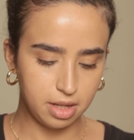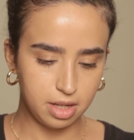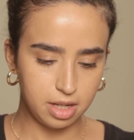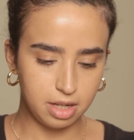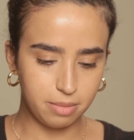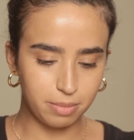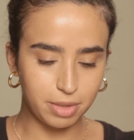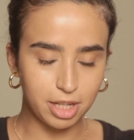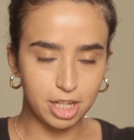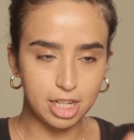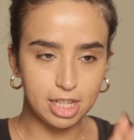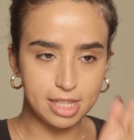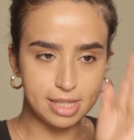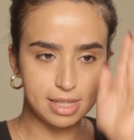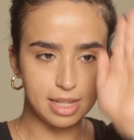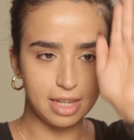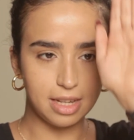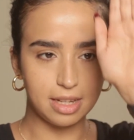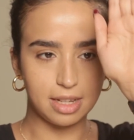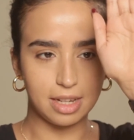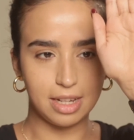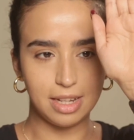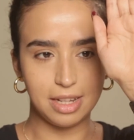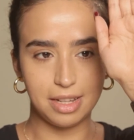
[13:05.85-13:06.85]
I'm gonna
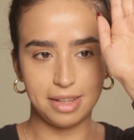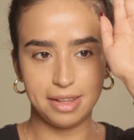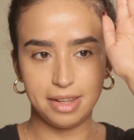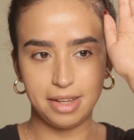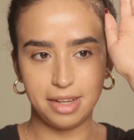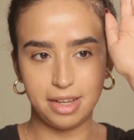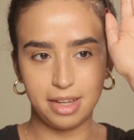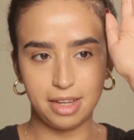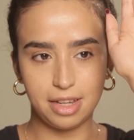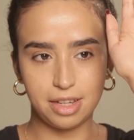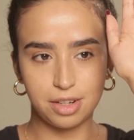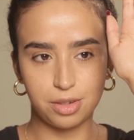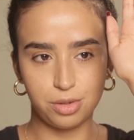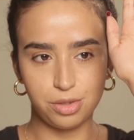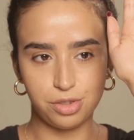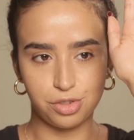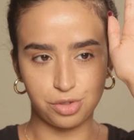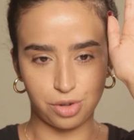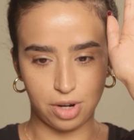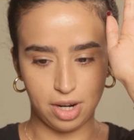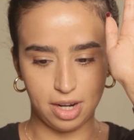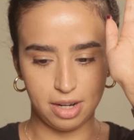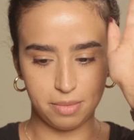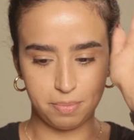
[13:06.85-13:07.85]
take a little
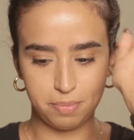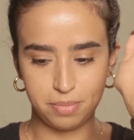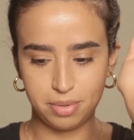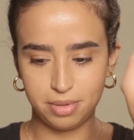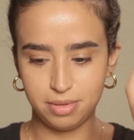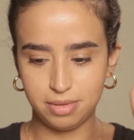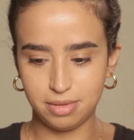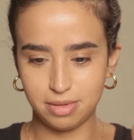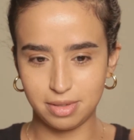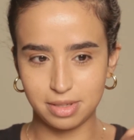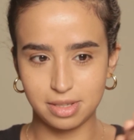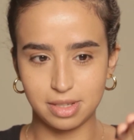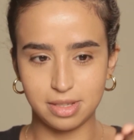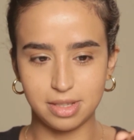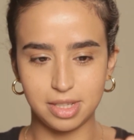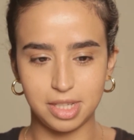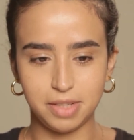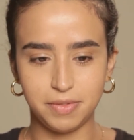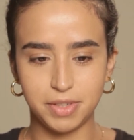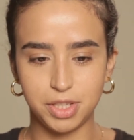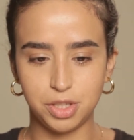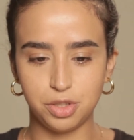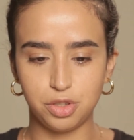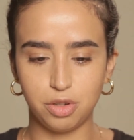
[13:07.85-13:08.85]
drop. This is
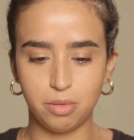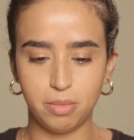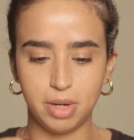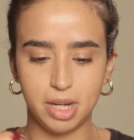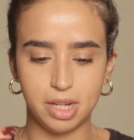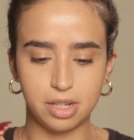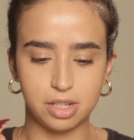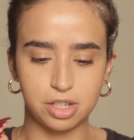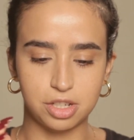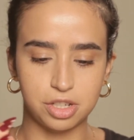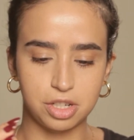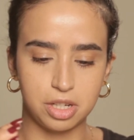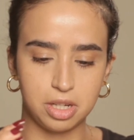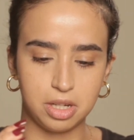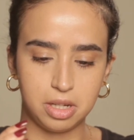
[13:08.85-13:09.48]
even too much.